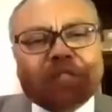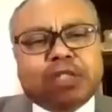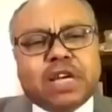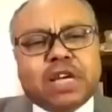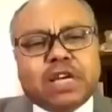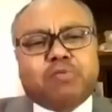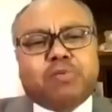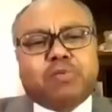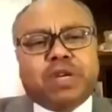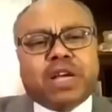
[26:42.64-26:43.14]

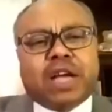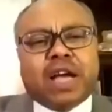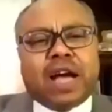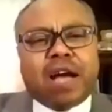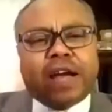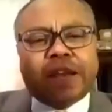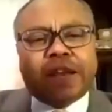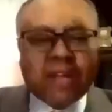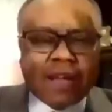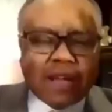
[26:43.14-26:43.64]
as we
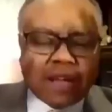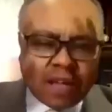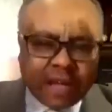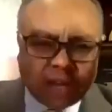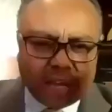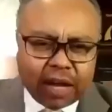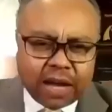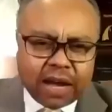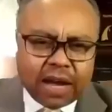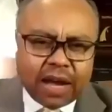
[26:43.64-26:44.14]
can
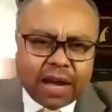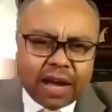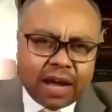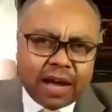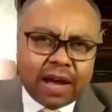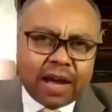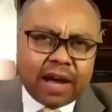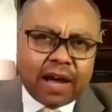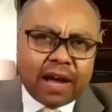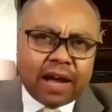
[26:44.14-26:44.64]

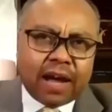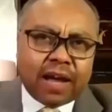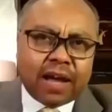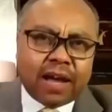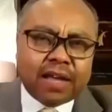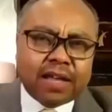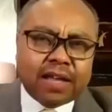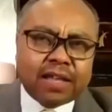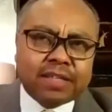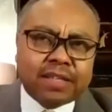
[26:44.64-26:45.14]

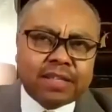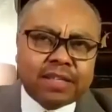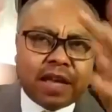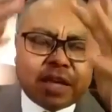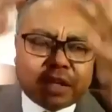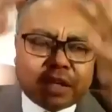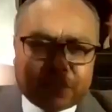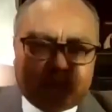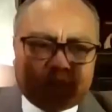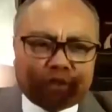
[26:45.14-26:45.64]
the
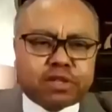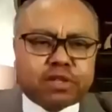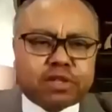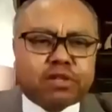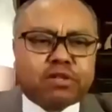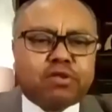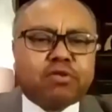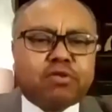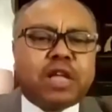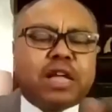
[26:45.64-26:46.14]
ethos
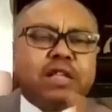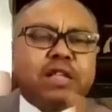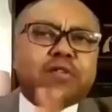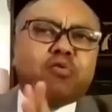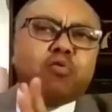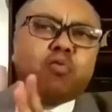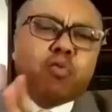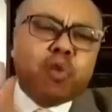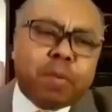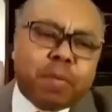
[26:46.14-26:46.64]
so that
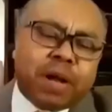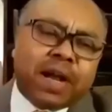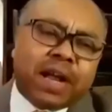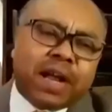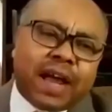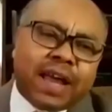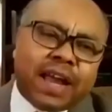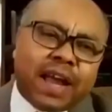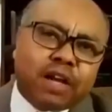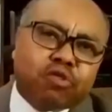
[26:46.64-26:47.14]
women
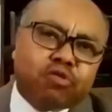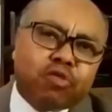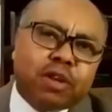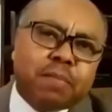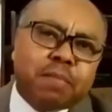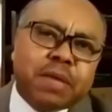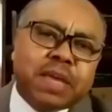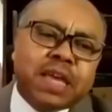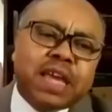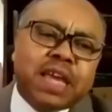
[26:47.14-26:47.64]
can
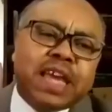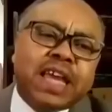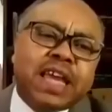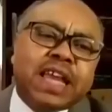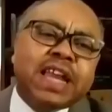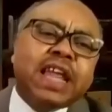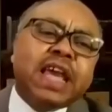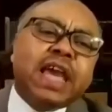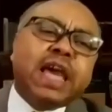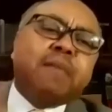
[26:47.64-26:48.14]
actually be
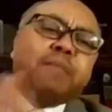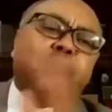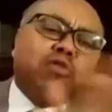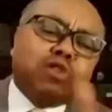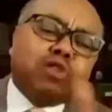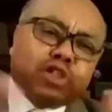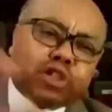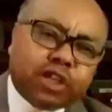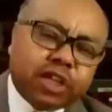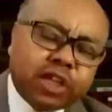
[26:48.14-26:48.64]

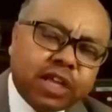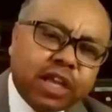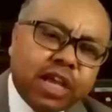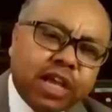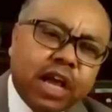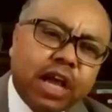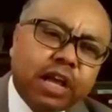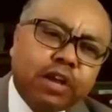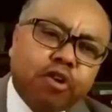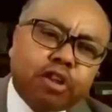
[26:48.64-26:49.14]
enabled,
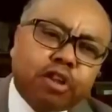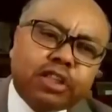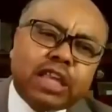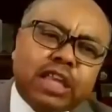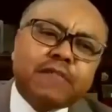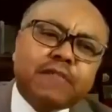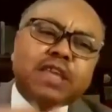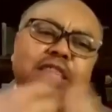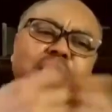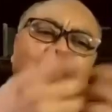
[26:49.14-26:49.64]
not
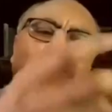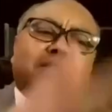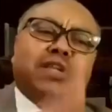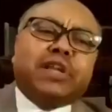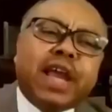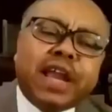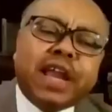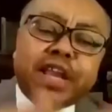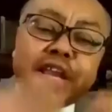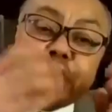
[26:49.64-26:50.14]
giving them
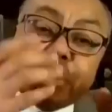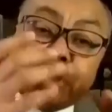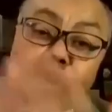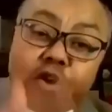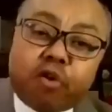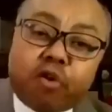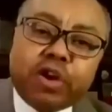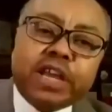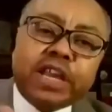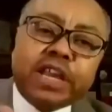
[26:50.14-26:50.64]
training,
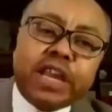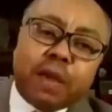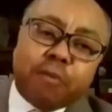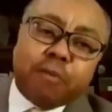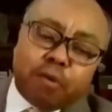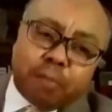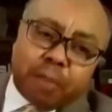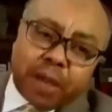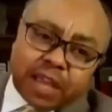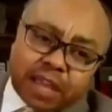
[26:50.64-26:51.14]
no,
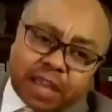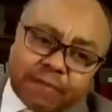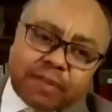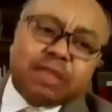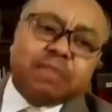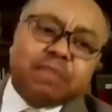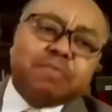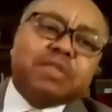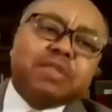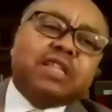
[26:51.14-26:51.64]
enabled by
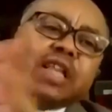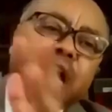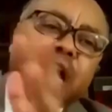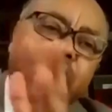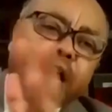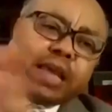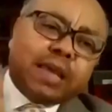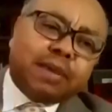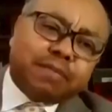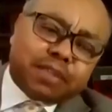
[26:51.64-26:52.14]
giving them the
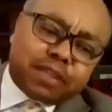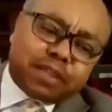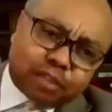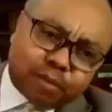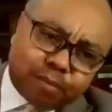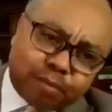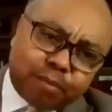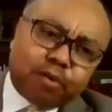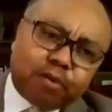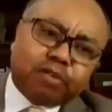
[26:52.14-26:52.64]
time, the
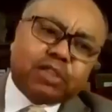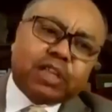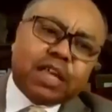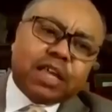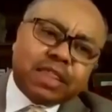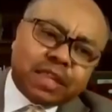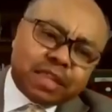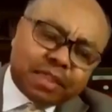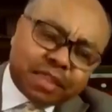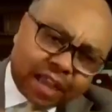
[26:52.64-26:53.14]
support,
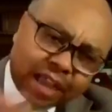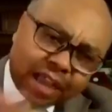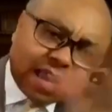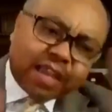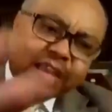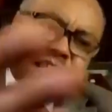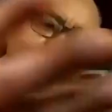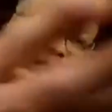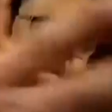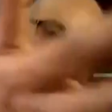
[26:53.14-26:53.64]
and then they
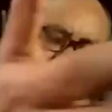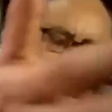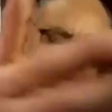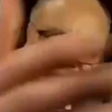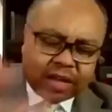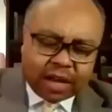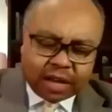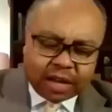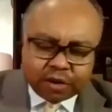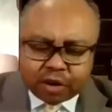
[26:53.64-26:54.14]
can lead.
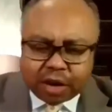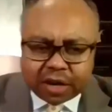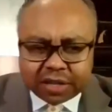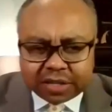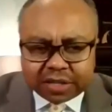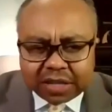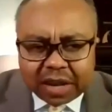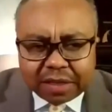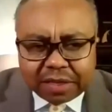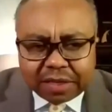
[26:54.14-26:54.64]
Yeah, you can
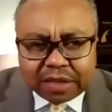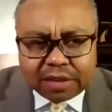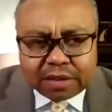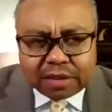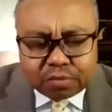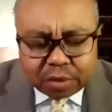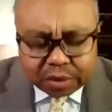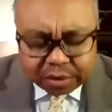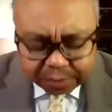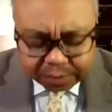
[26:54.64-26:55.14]
start this one.